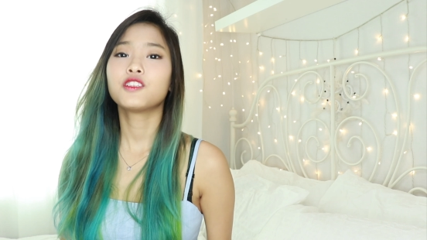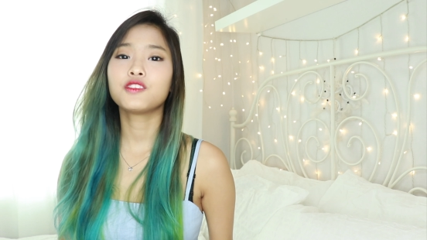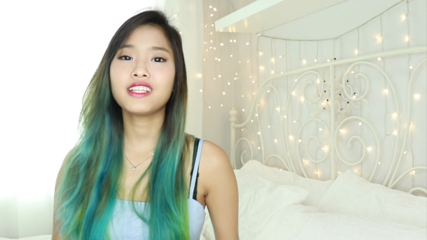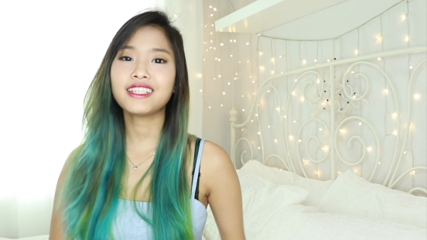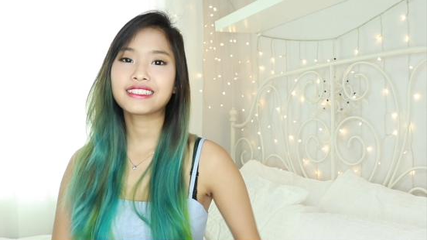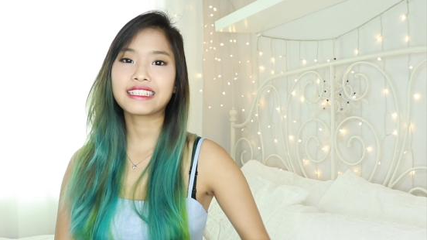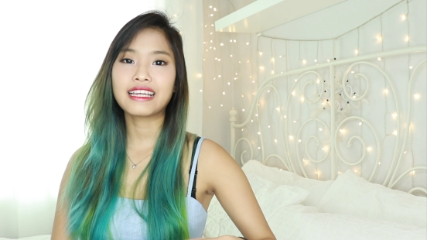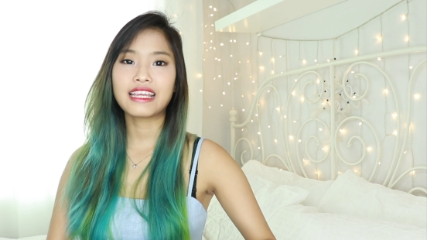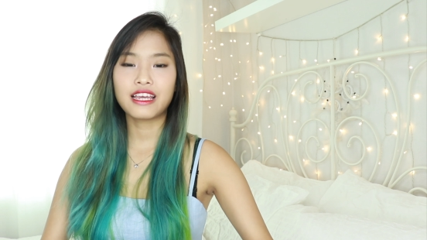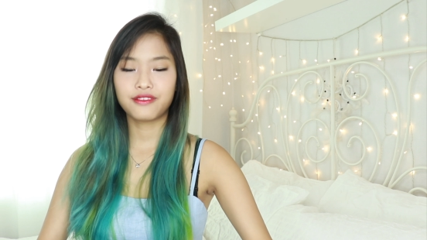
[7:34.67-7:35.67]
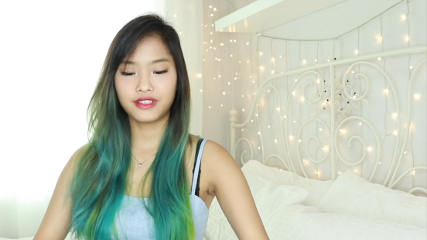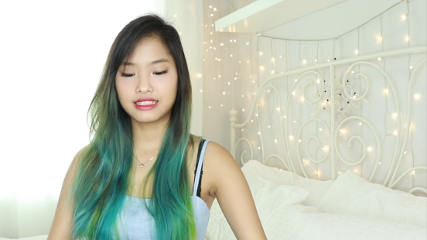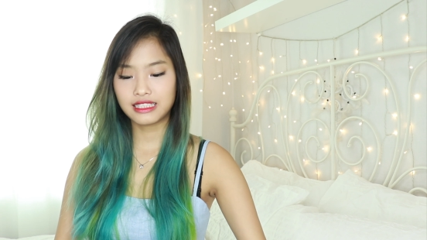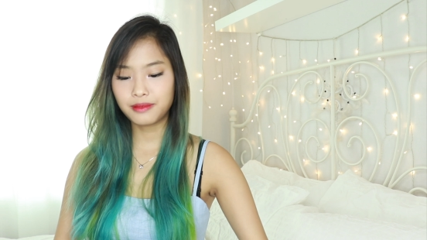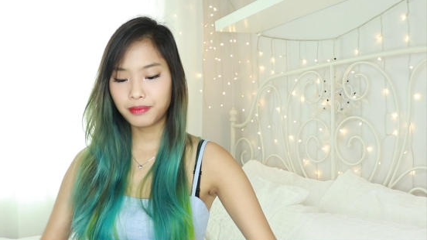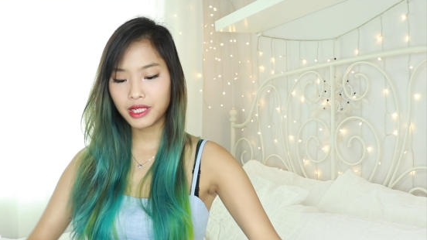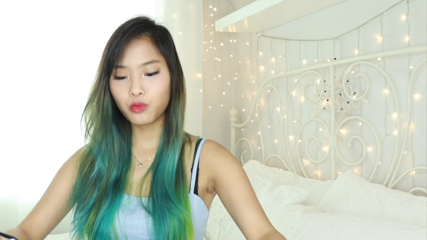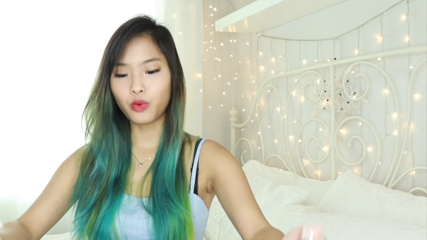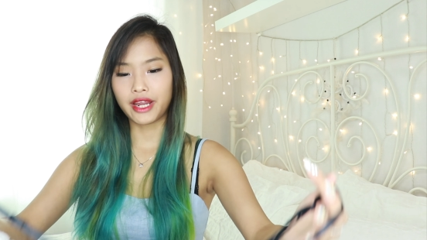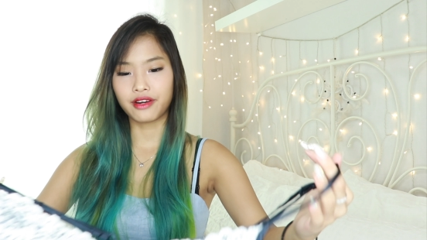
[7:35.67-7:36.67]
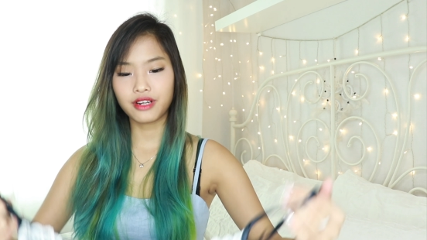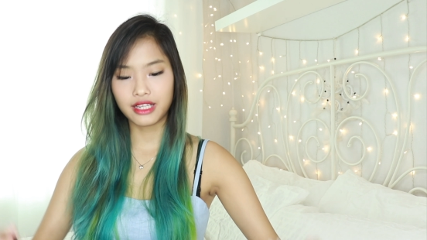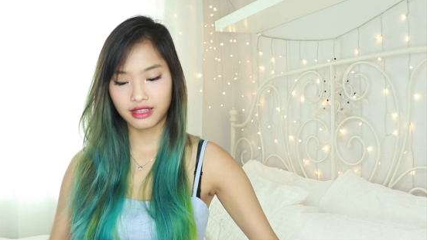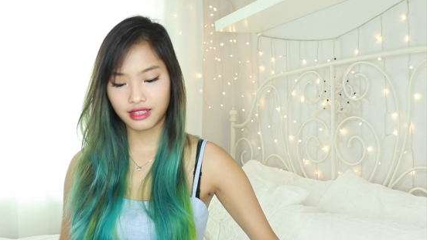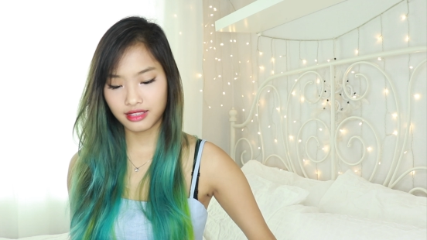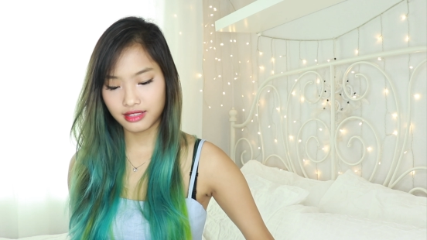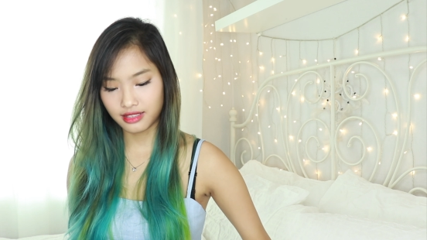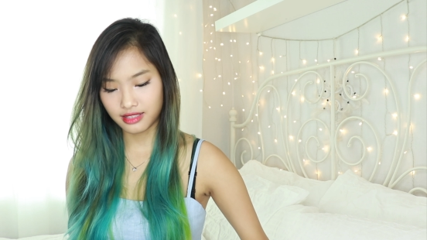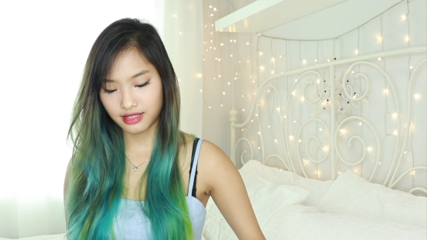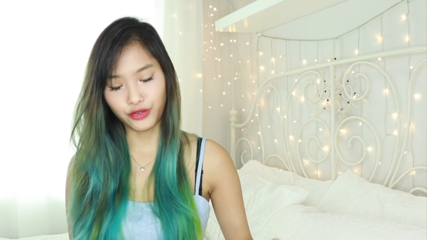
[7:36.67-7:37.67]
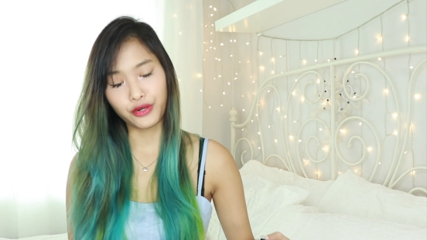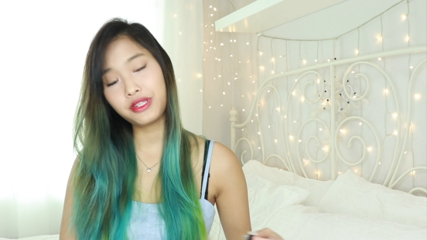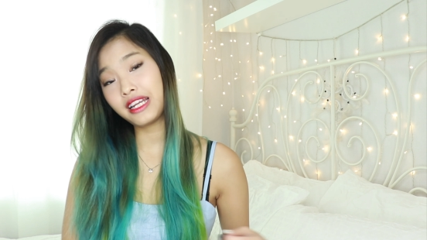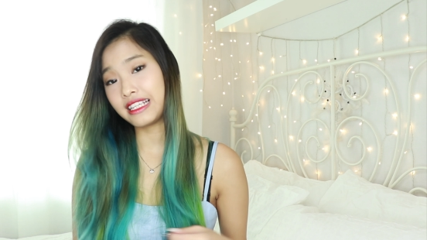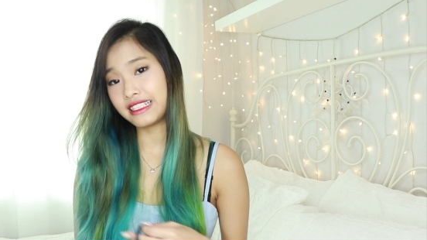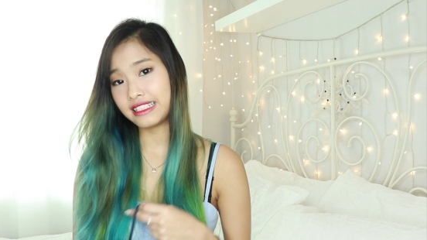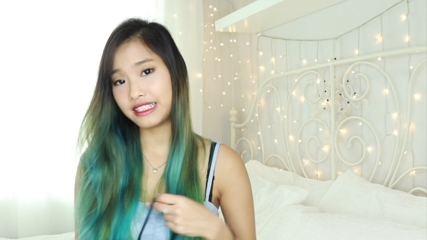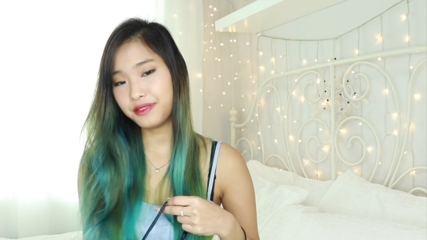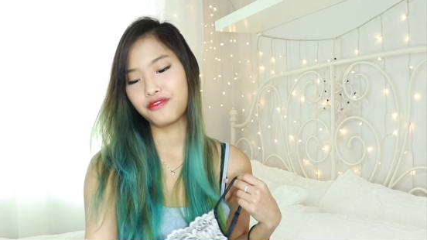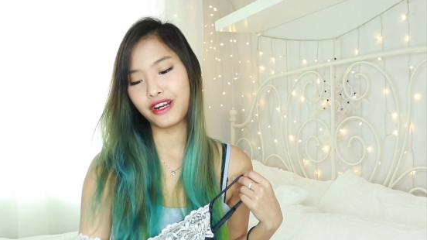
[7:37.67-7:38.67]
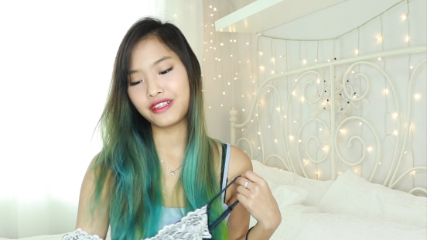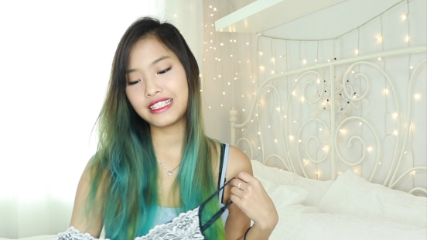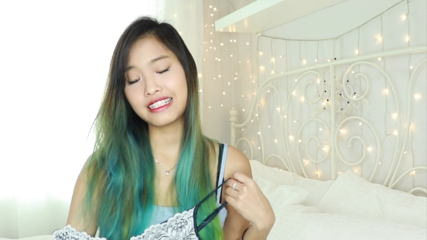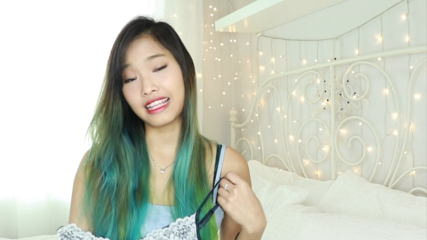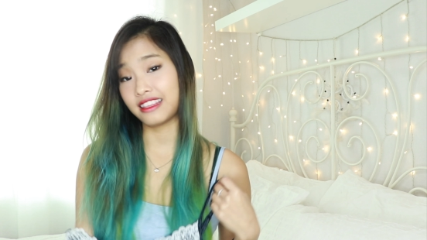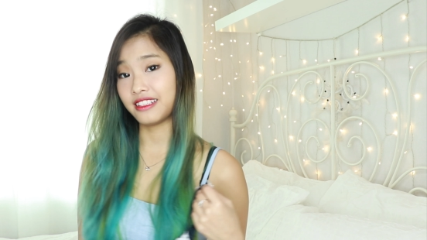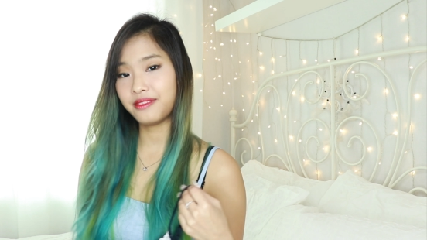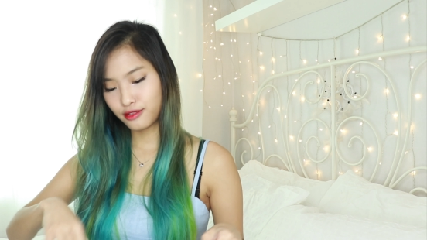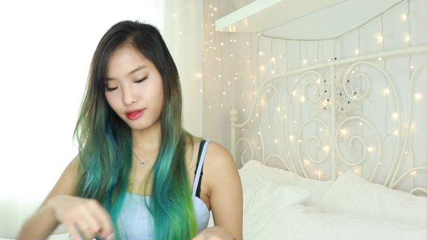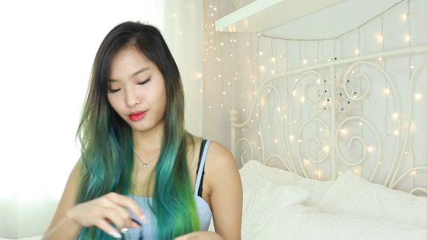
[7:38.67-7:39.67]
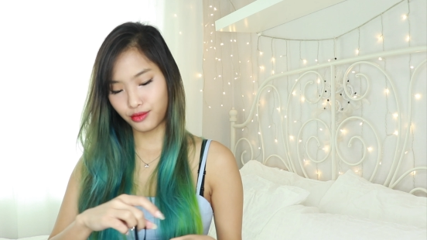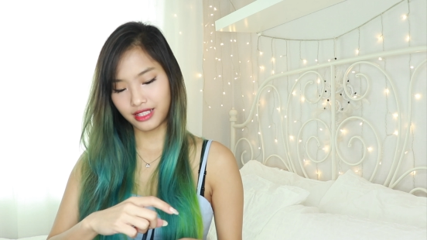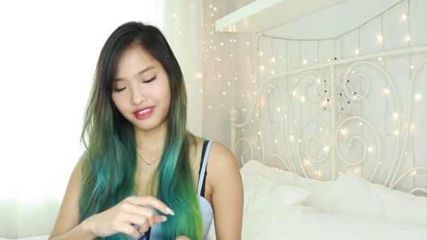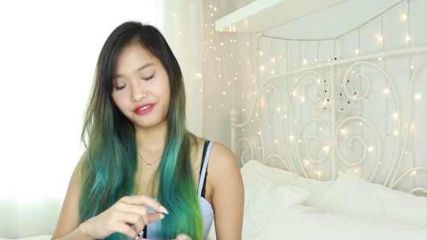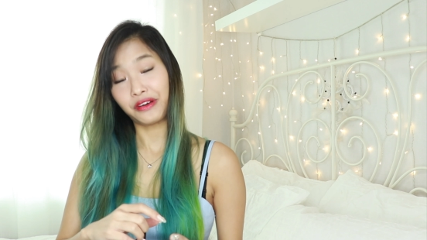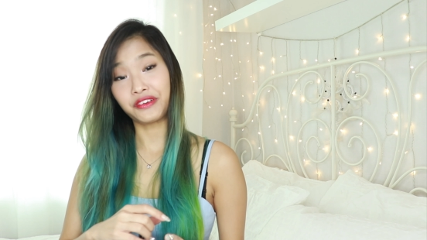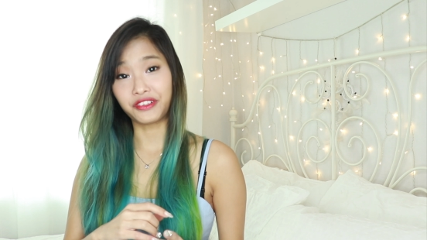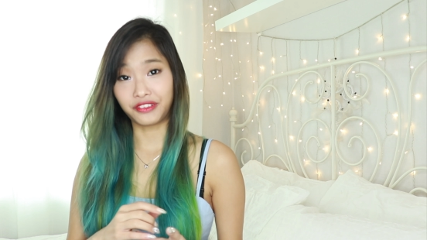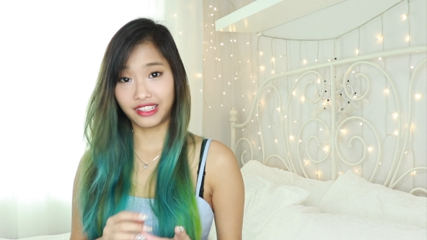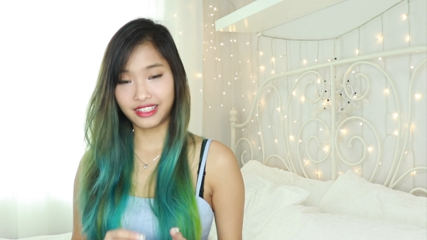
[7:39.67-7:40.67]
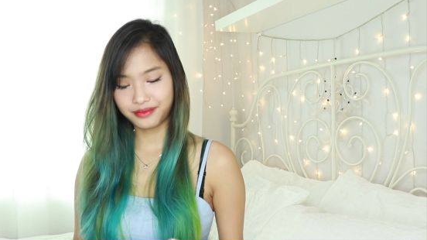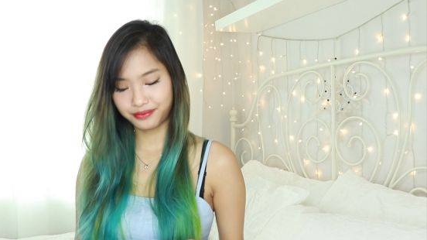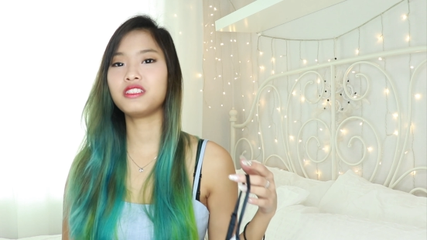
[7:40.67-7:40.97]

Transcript: So next I have a sleeping wear and this is very lacy, very satin, so very girly.